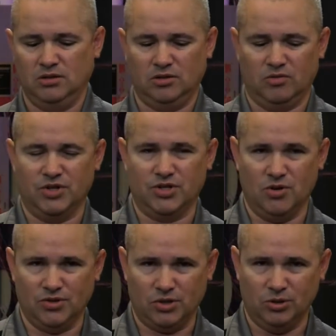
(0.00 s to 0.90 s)
the
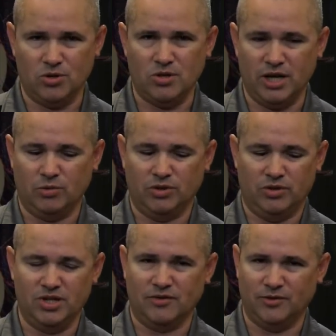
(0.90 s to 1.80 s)
results look like when there
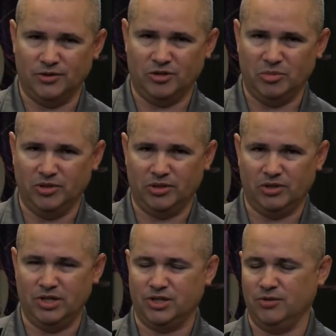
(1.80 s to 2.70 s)
is a vulnerability or
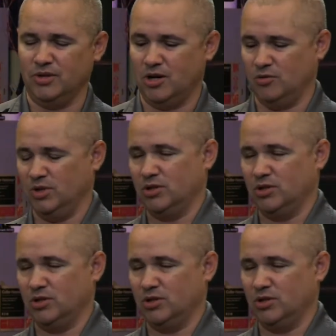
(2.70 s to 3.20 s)
issue there and when there